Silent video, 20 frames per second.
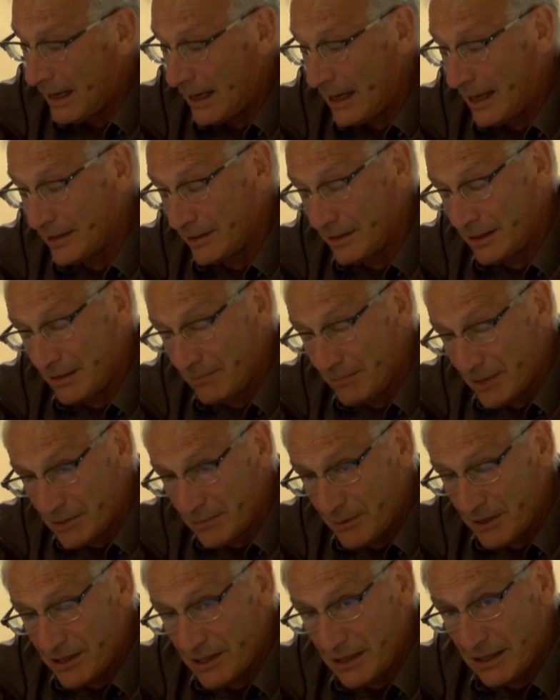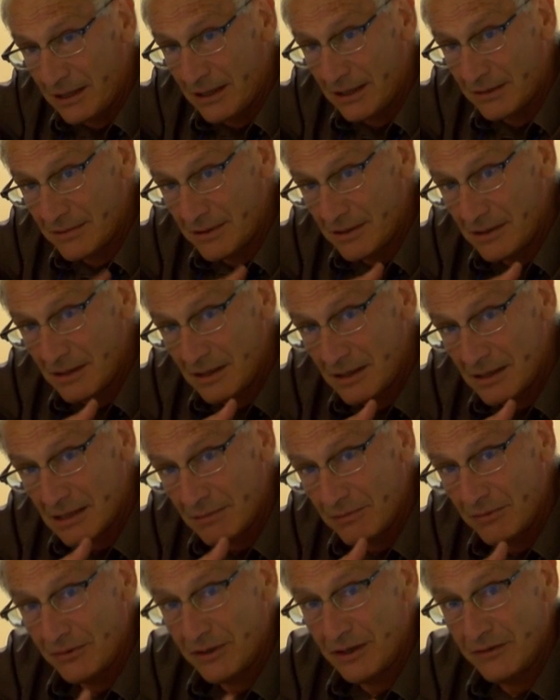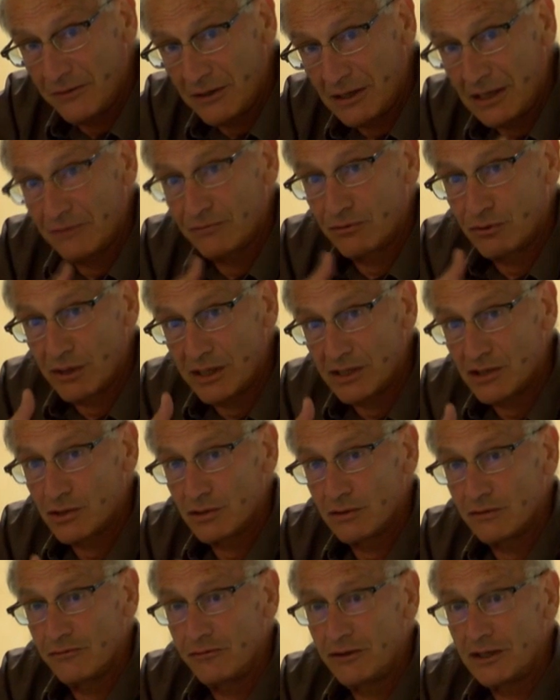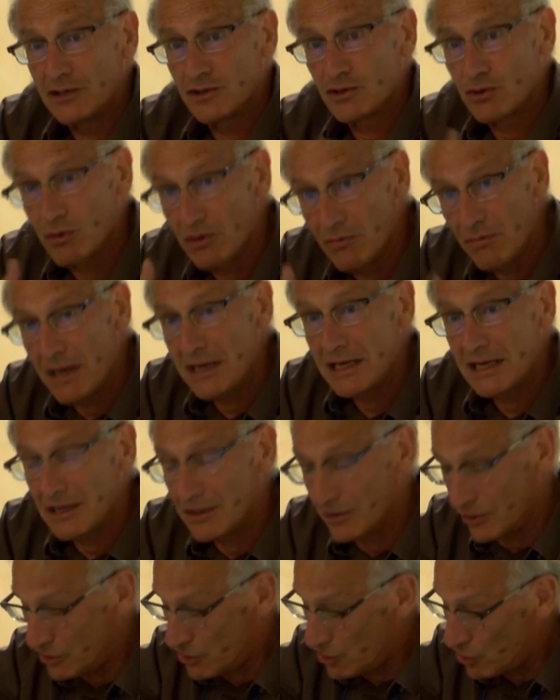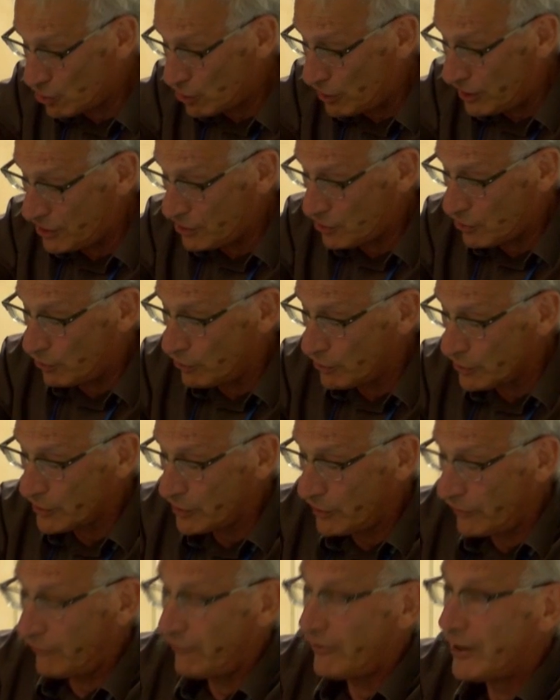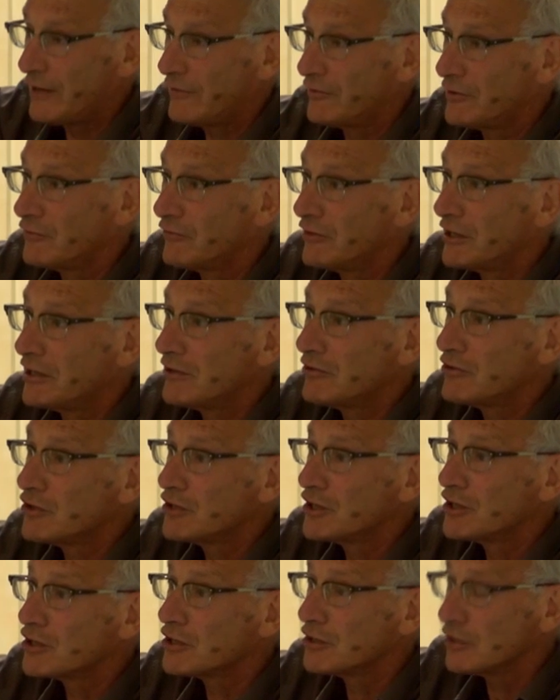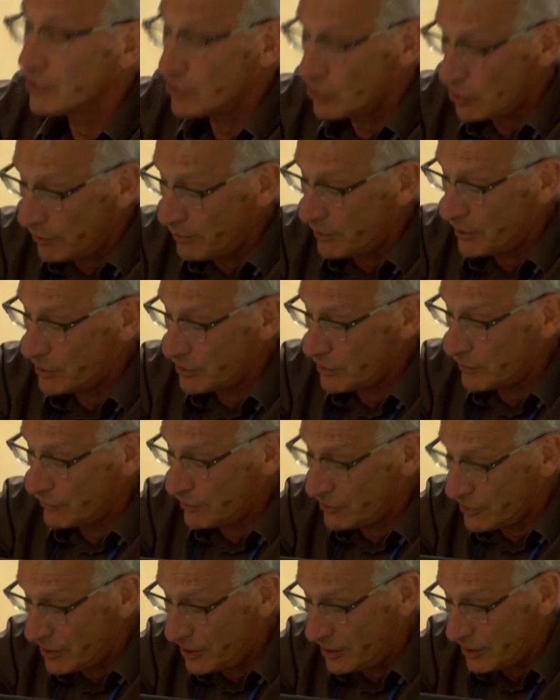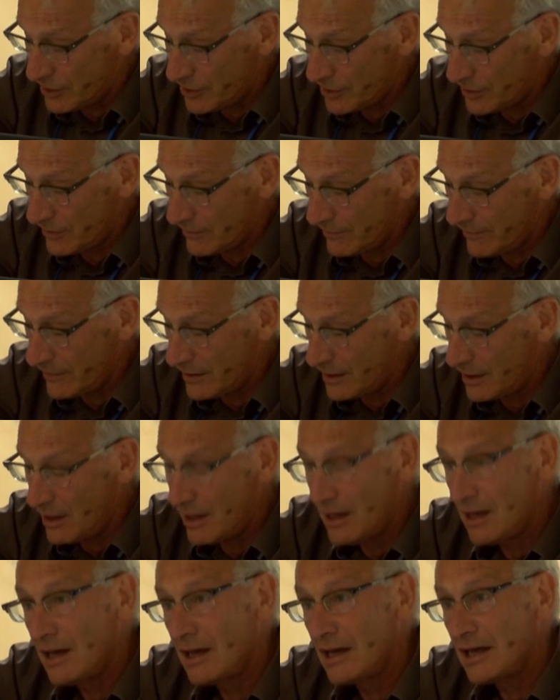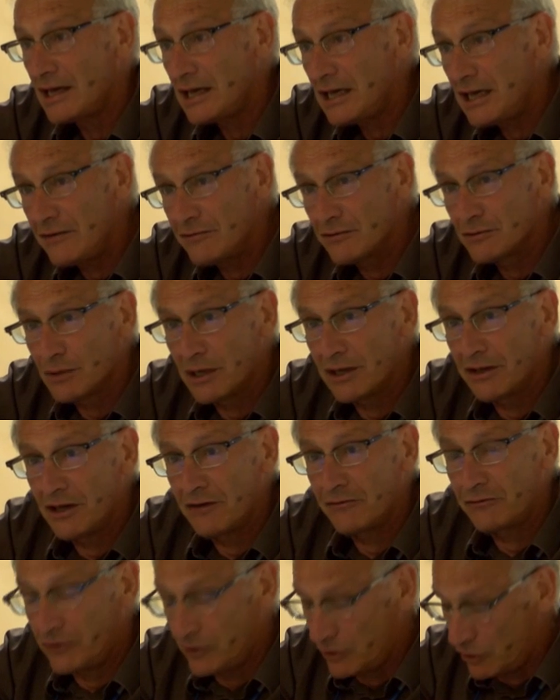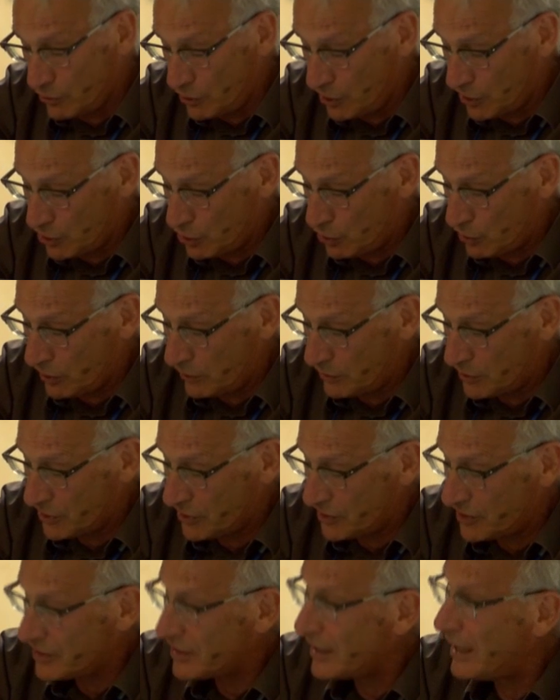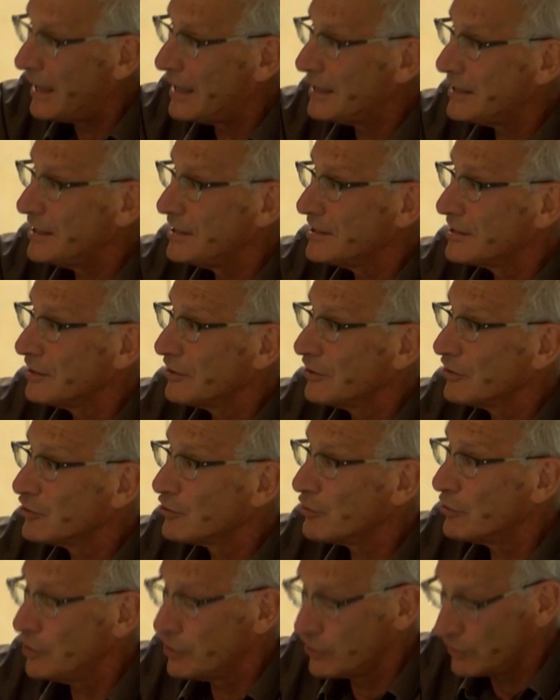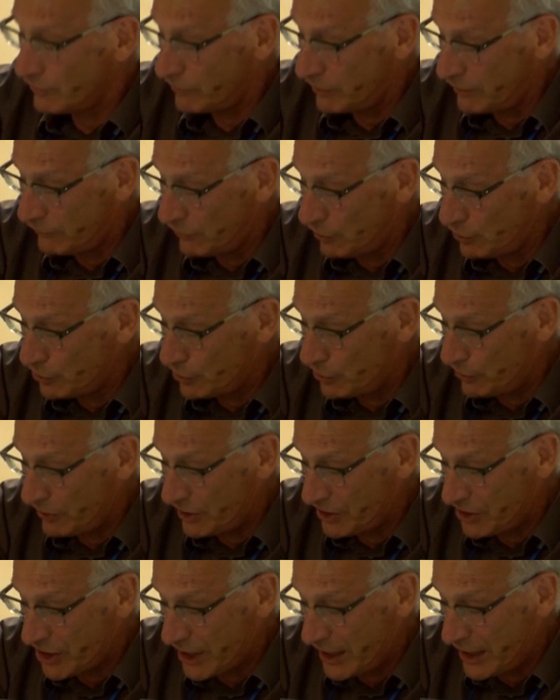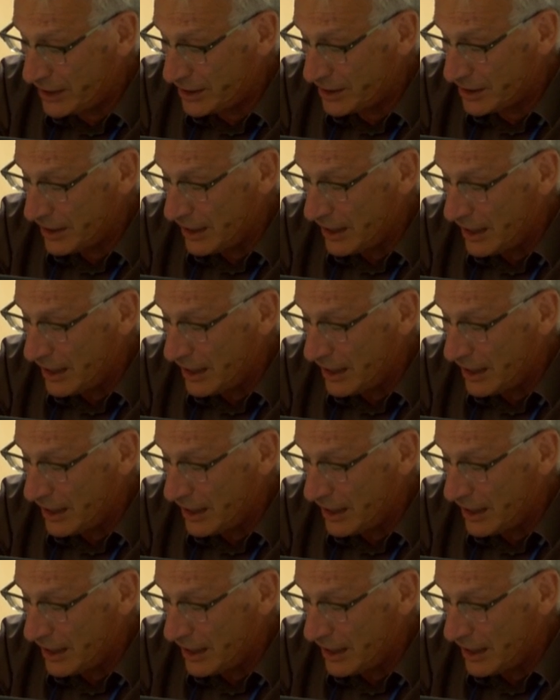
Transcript: And it must be said that some of the very influential figures who were making this choice also favored very traditional topics of research. Even when their fieldwork took them to societies in the throes of revolutionary change,